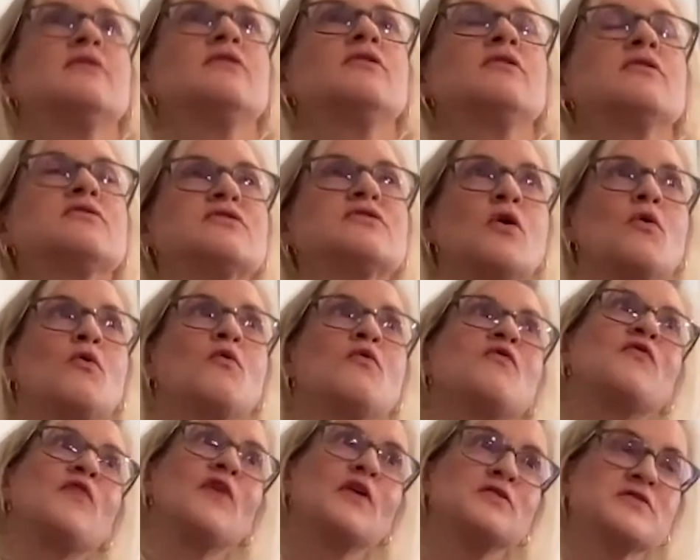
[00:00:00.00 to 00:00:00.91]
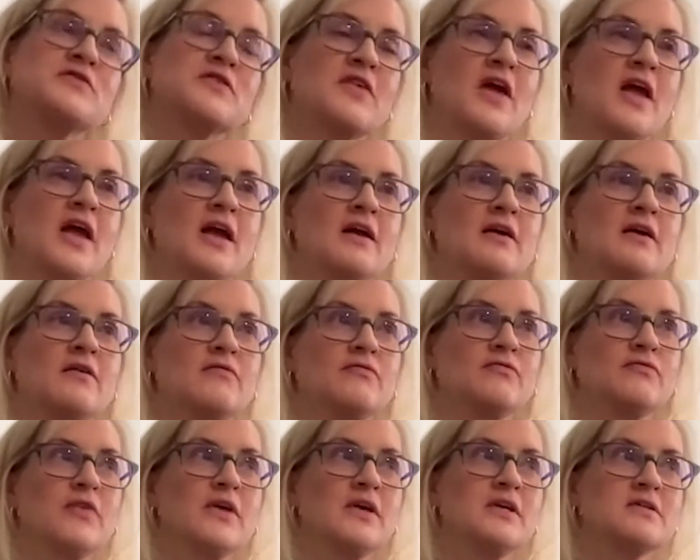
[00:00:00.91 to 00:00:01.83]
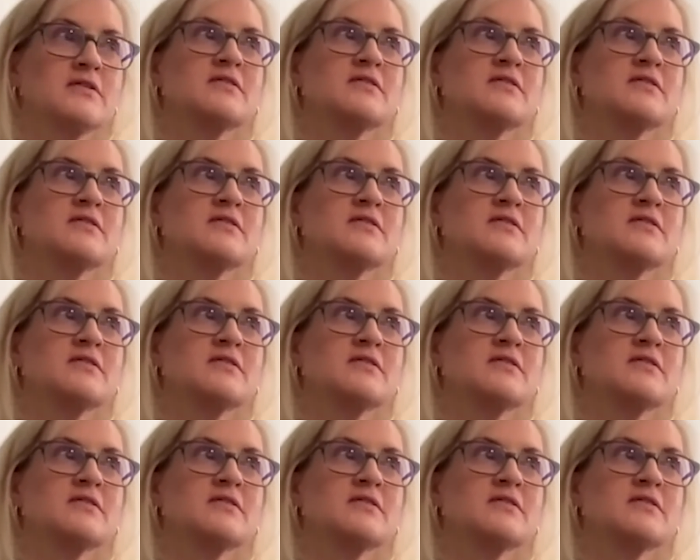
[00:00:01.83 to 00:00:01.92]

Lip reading: so first thing, like,